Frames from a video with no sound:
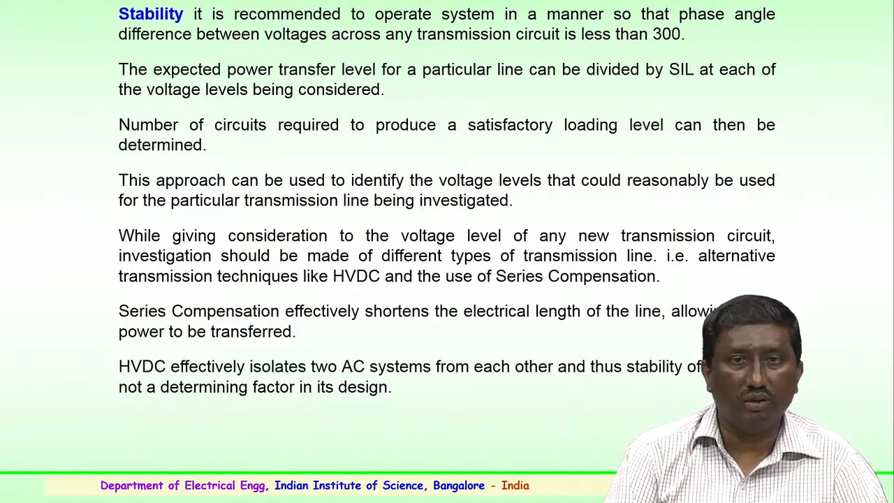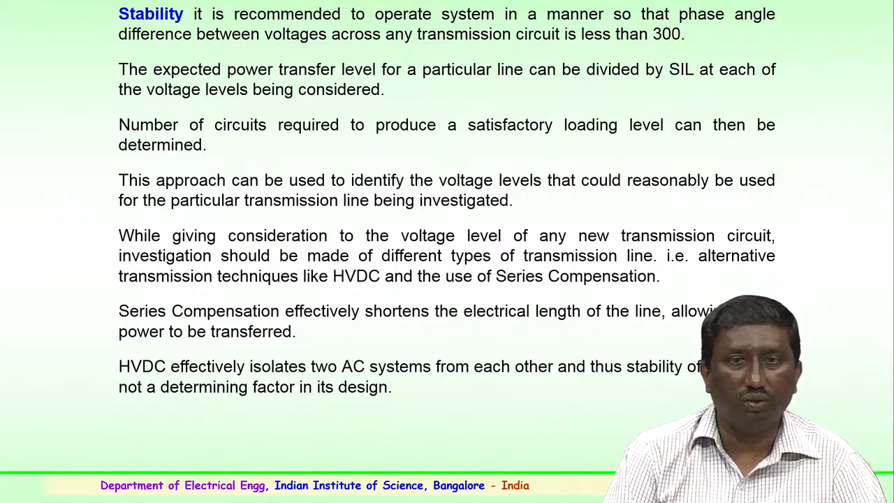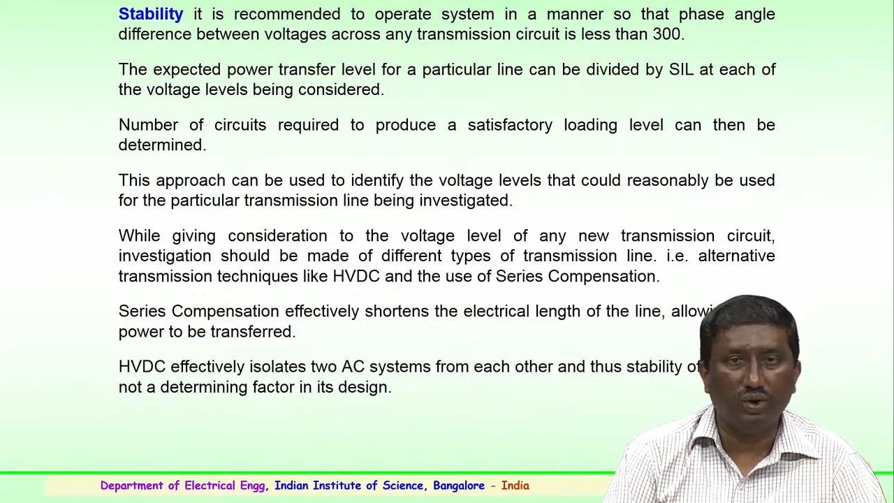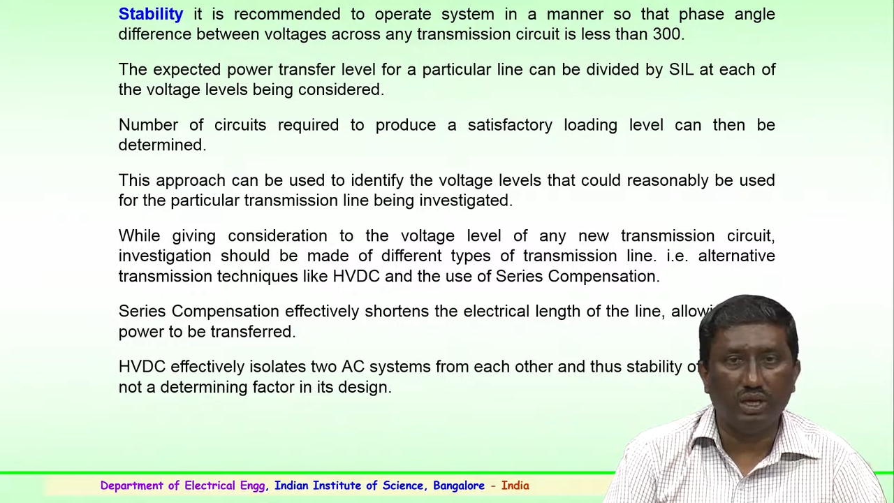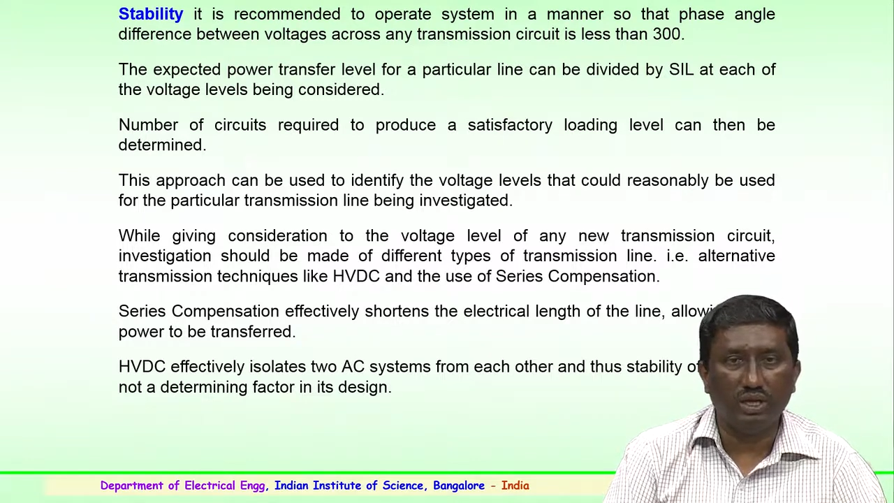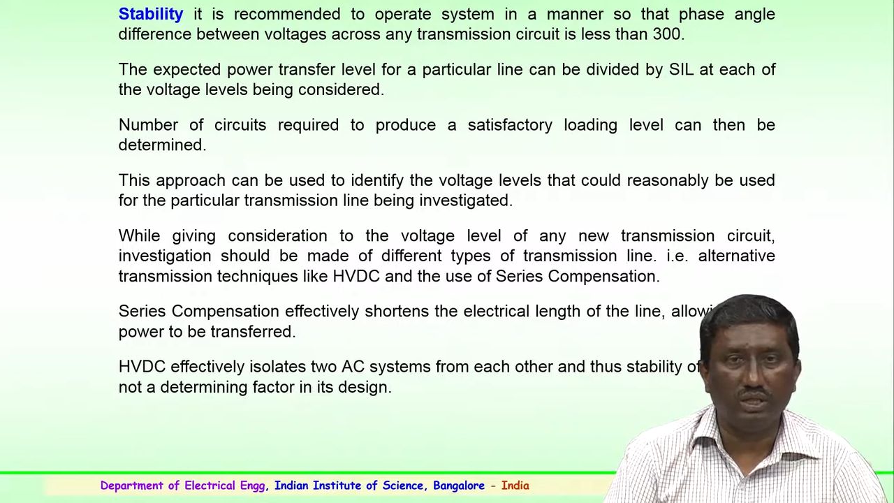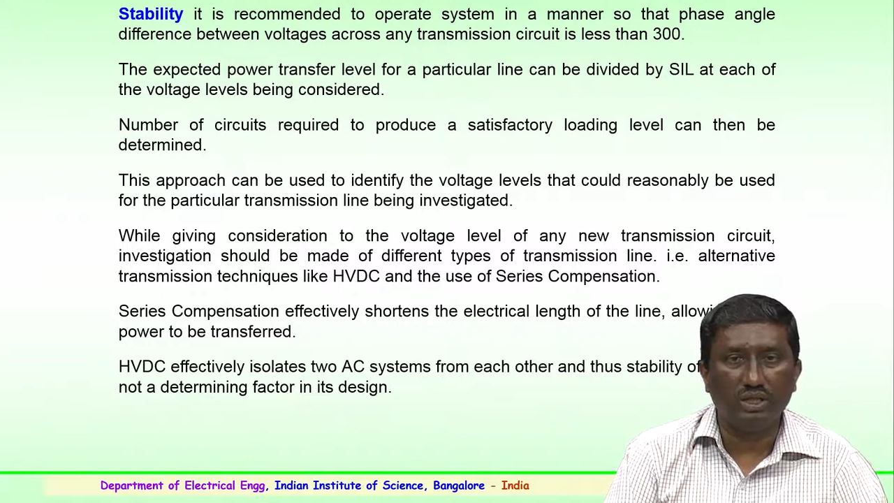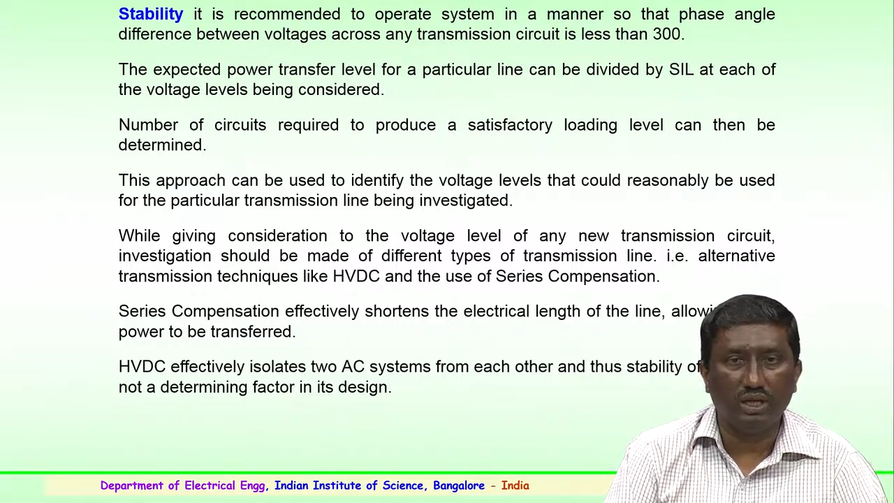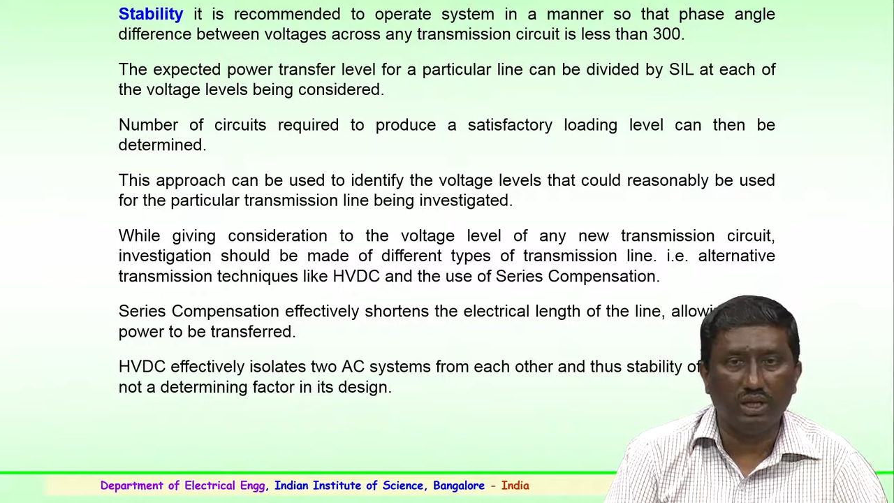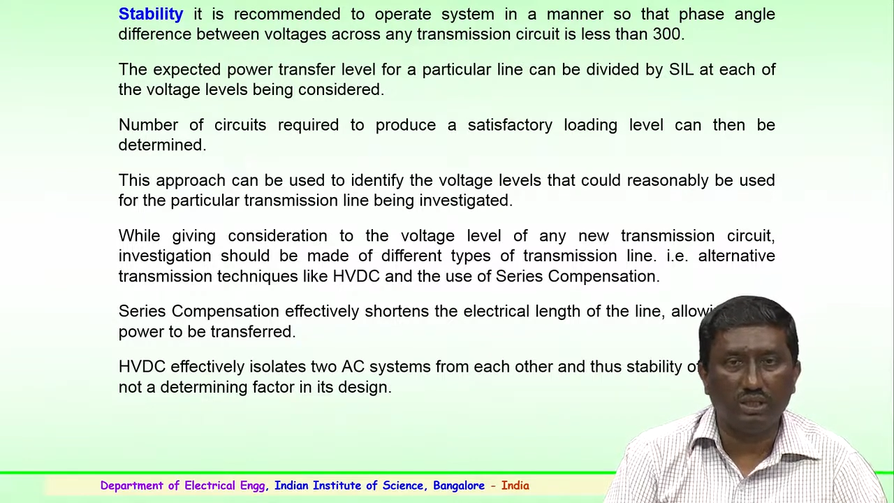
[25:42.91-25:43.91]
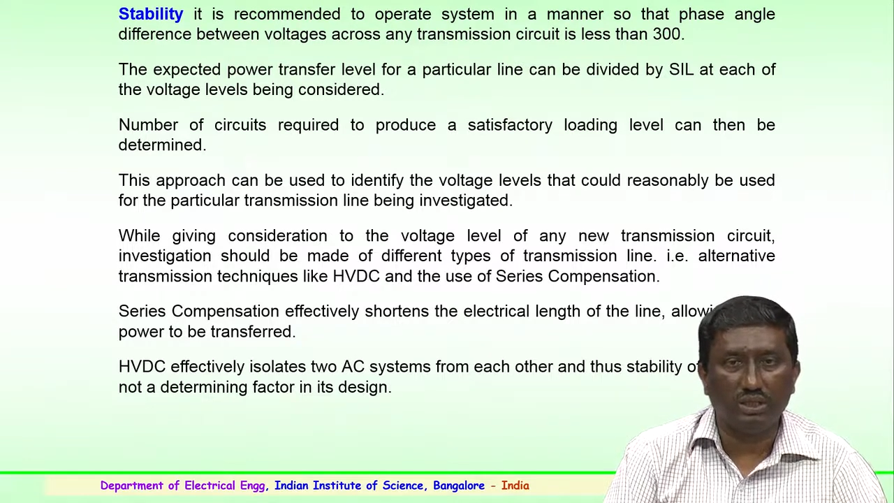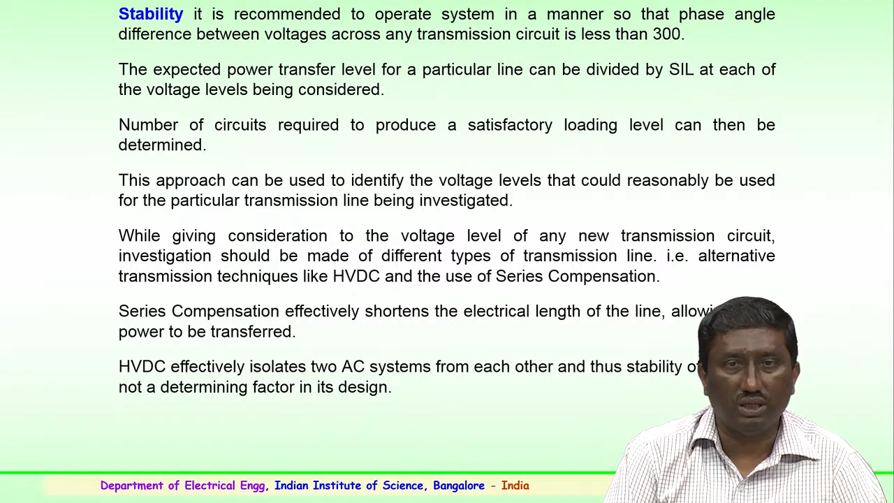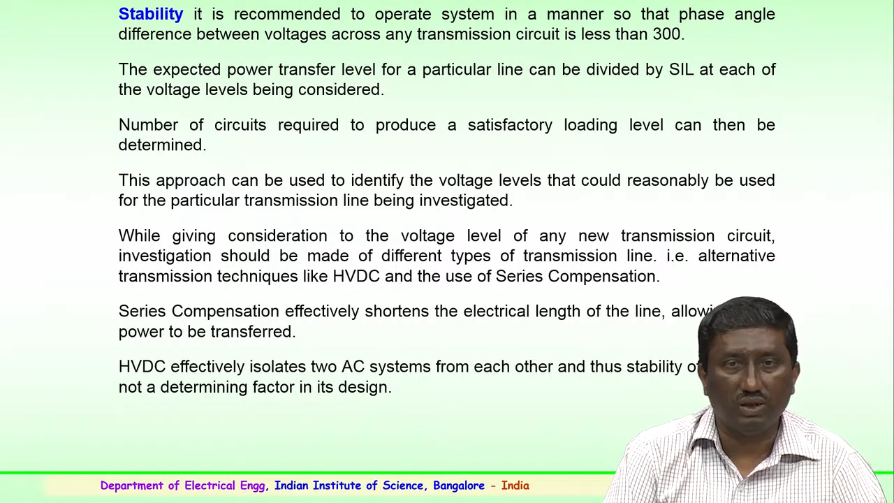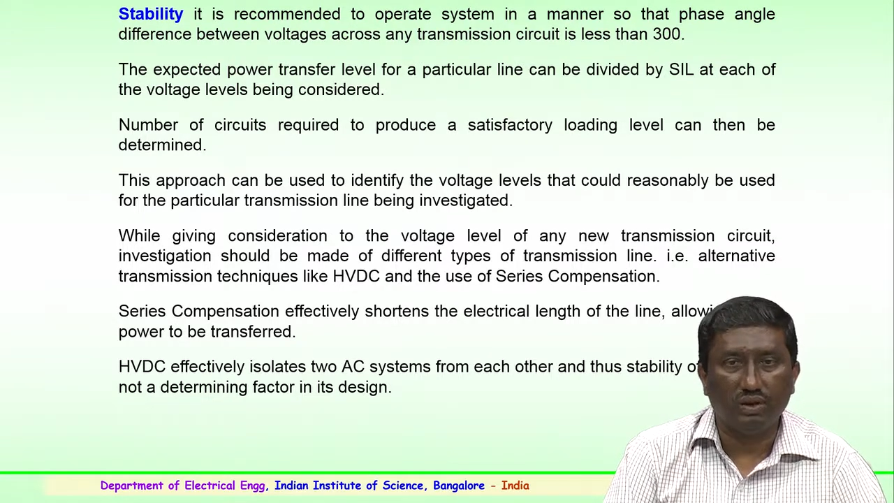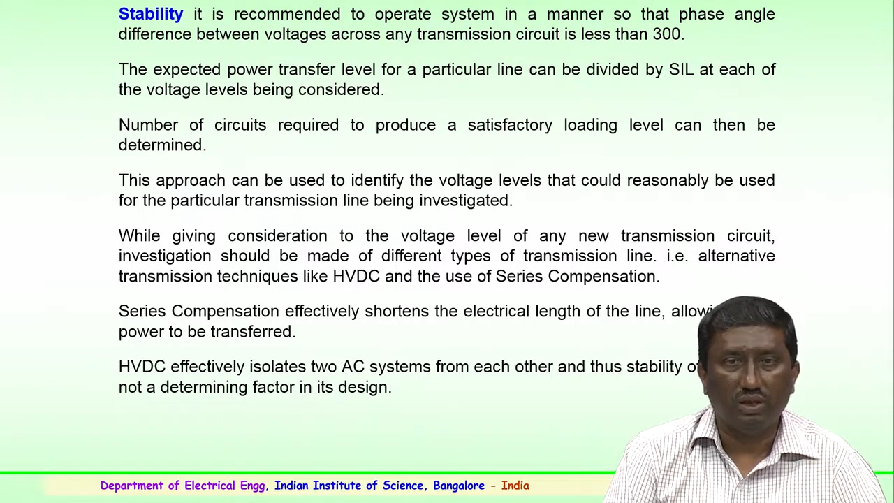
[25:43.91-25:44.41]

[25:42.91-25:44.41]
voltage DC,